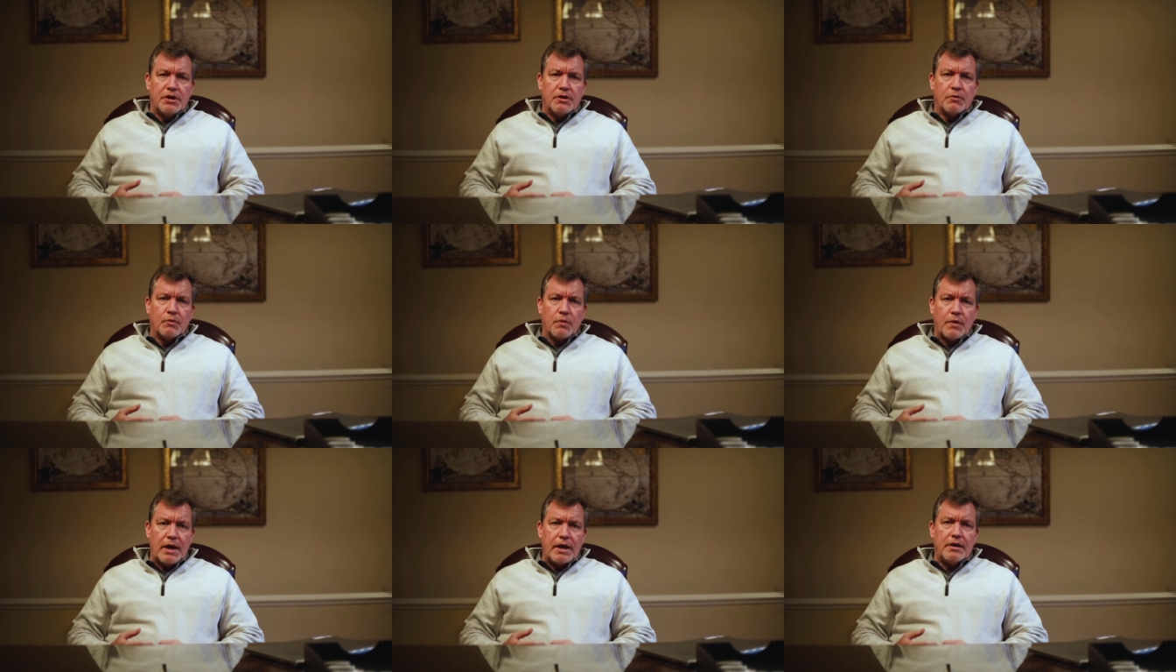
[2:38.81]
in
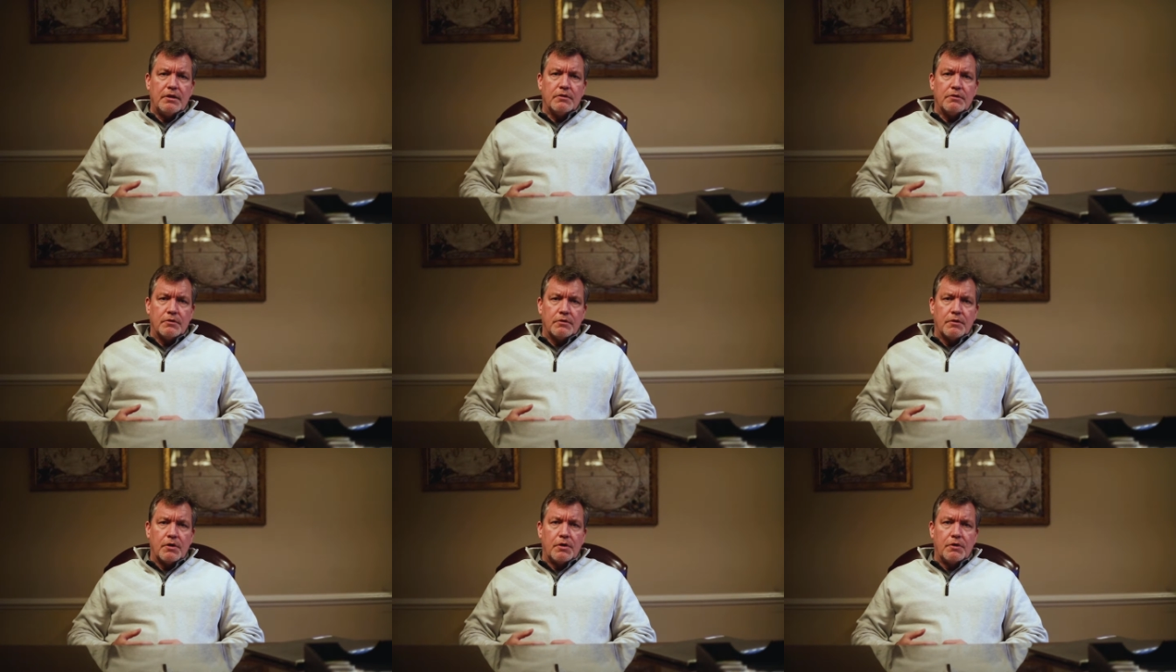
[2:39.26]
a
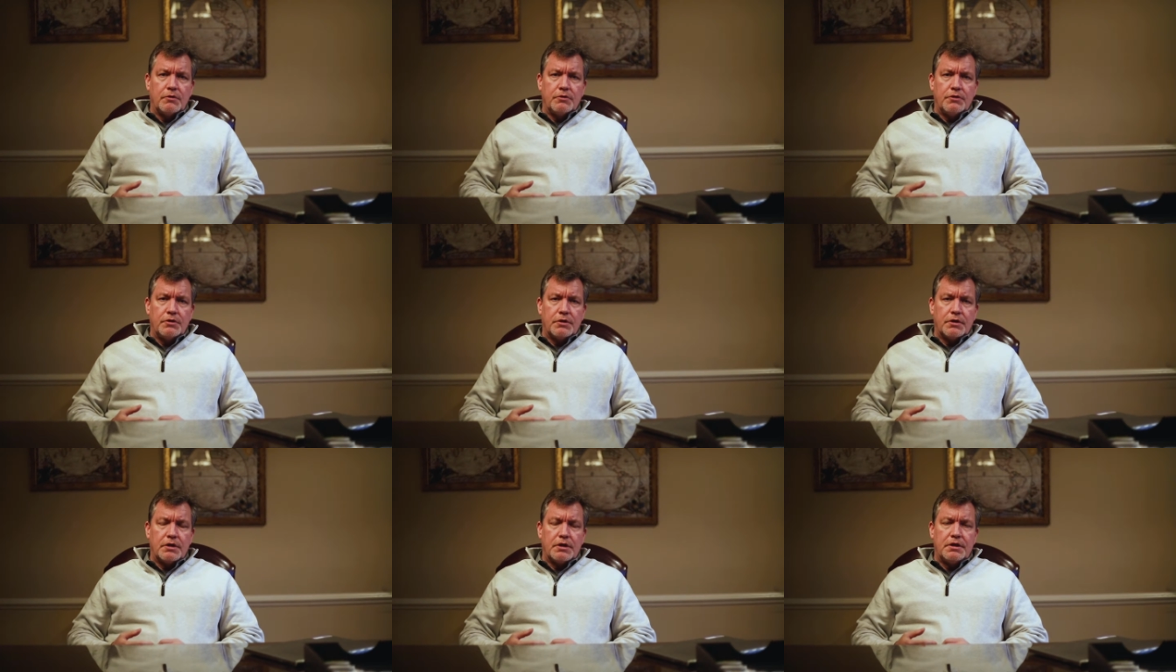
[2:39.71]
regular
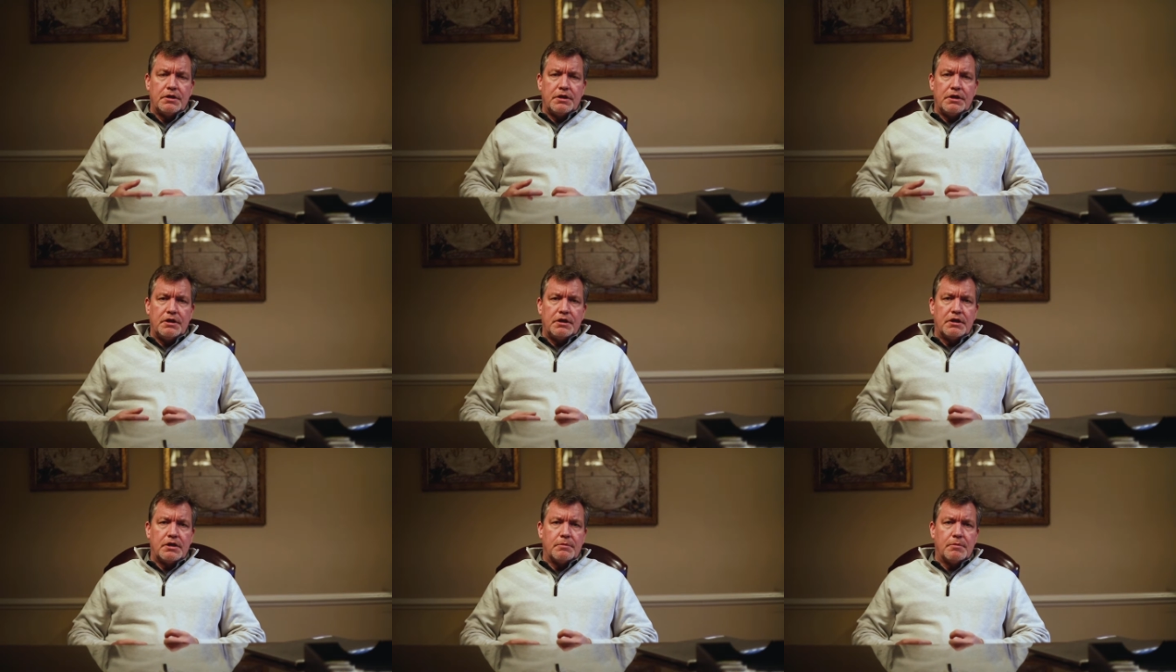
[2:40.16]
loan, you're going to
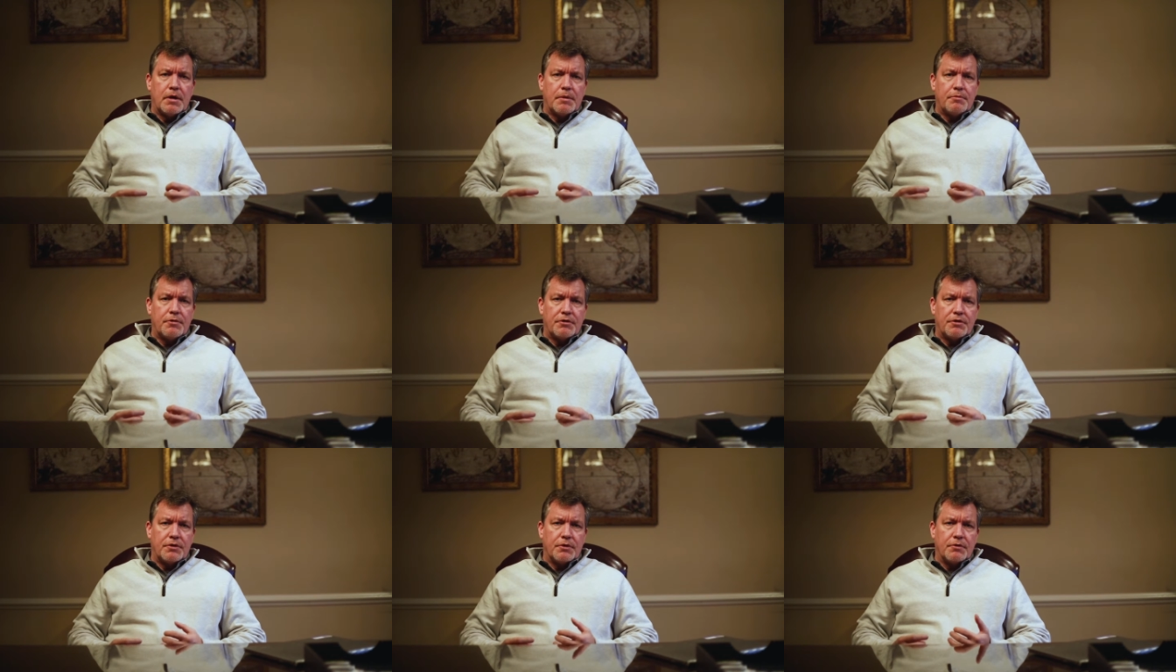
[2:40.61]
need to come
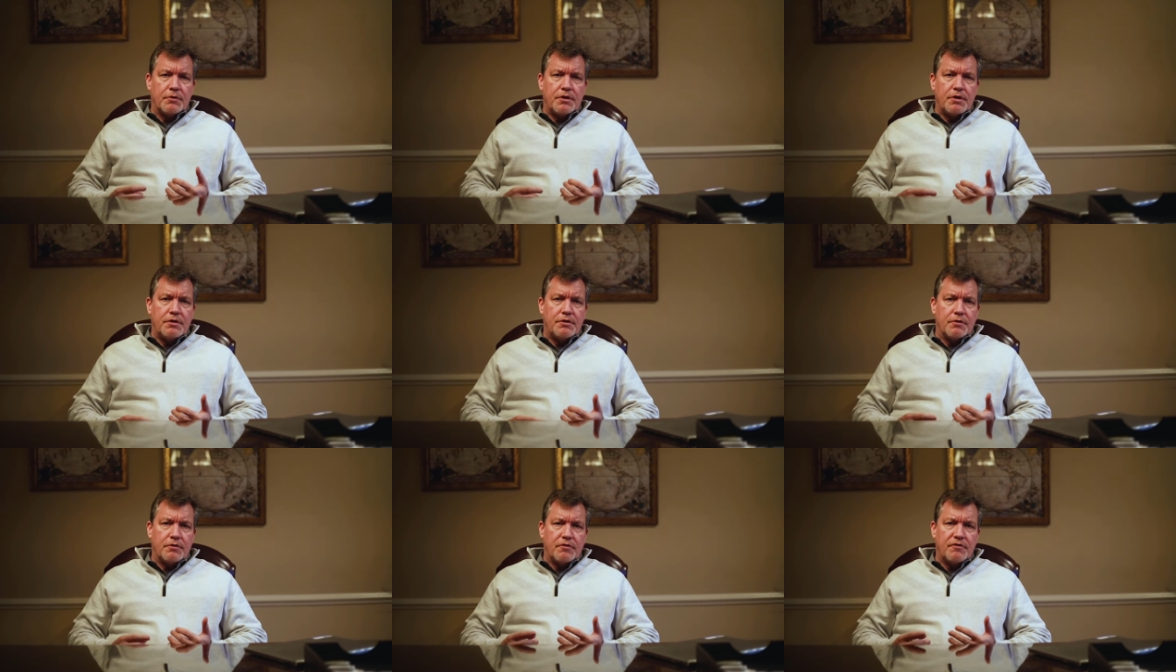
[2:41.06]
up with
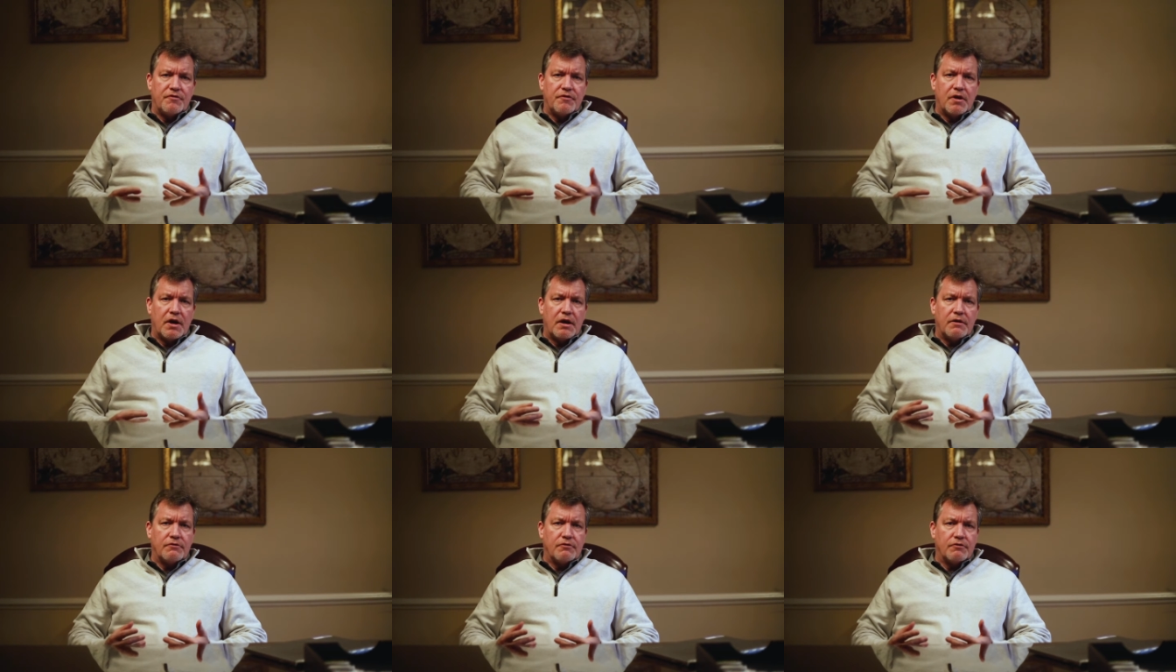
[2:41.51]
30,
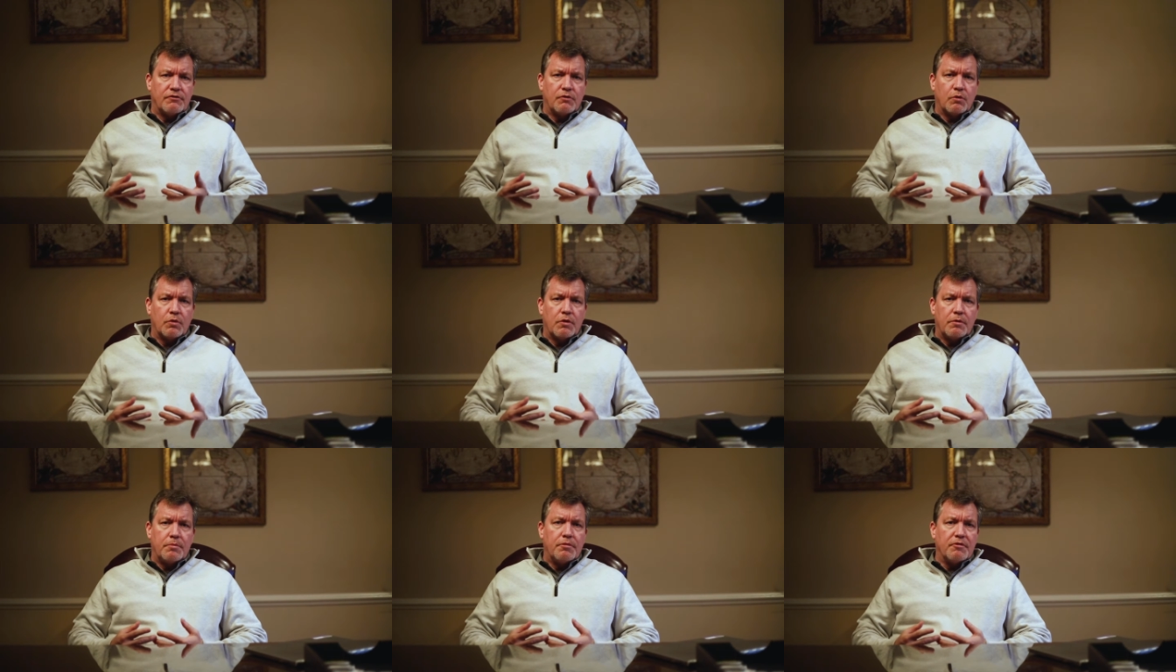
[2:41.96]
35,
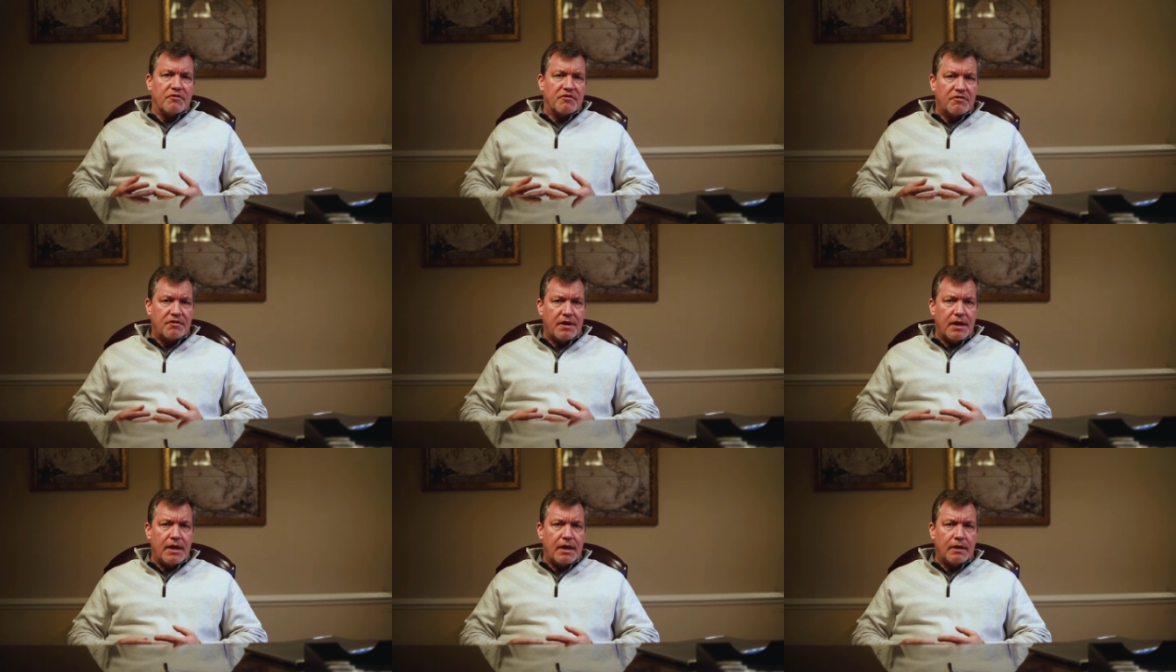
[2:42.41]
or
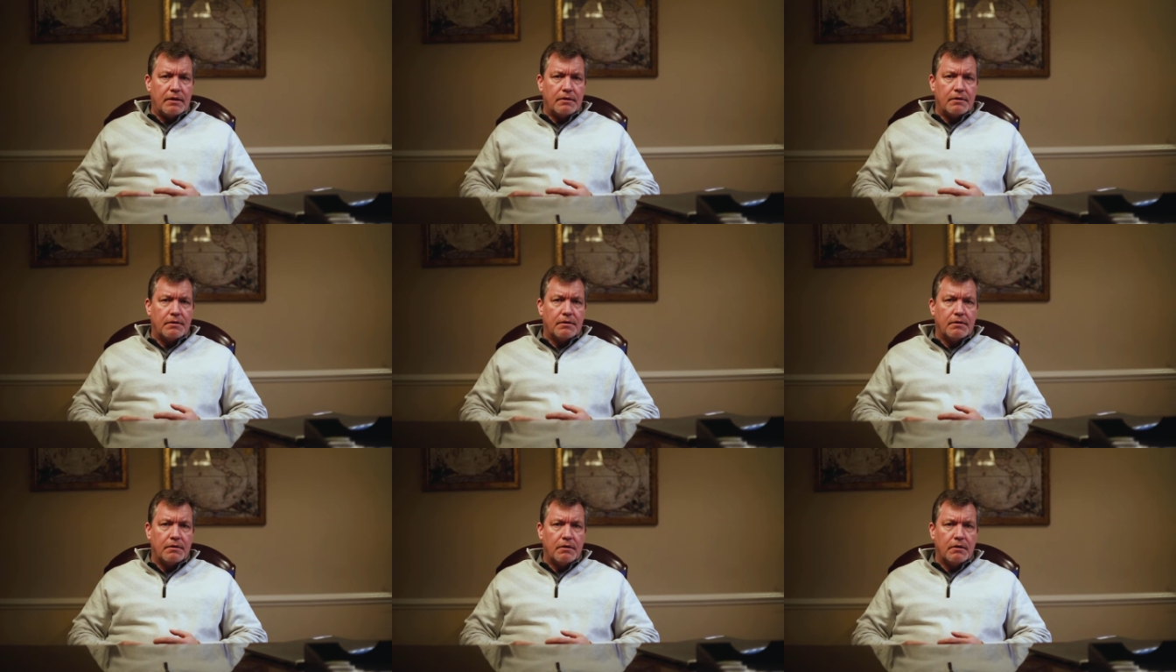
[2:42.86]

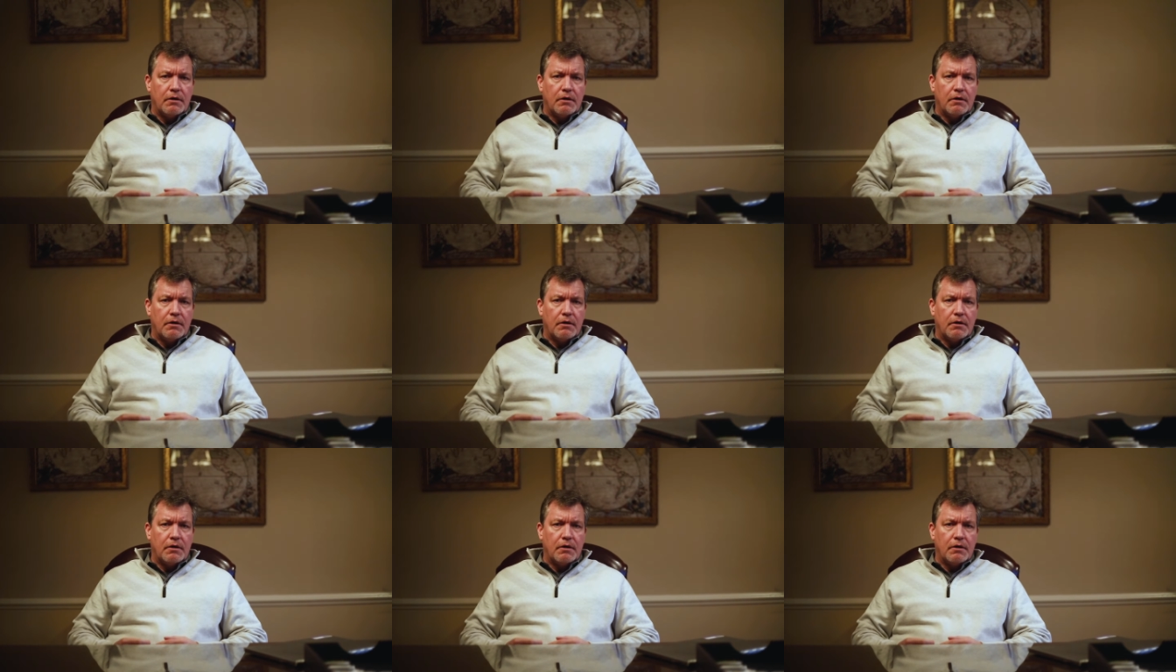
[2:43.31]
40%